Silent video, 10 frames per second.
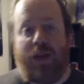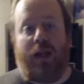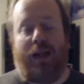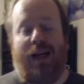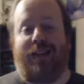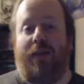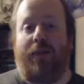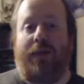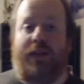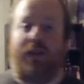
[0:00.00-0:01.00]
last
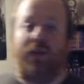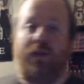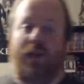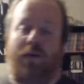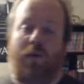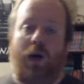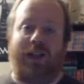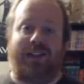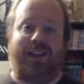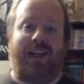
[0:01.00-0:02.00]
episode, and we're
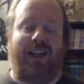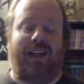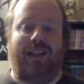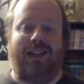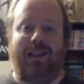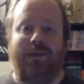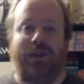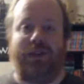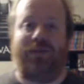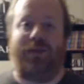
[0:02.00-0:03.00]
actually taking a
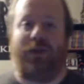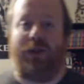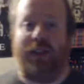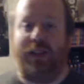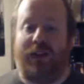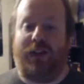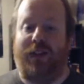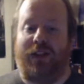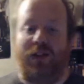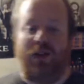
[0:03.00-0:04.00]
glimpse sort of into
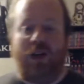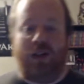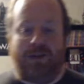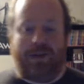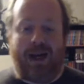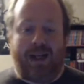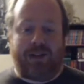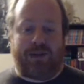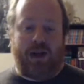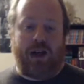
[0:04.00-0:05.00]
Lauren's past
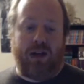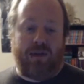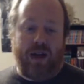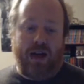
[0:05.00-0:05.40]
right off.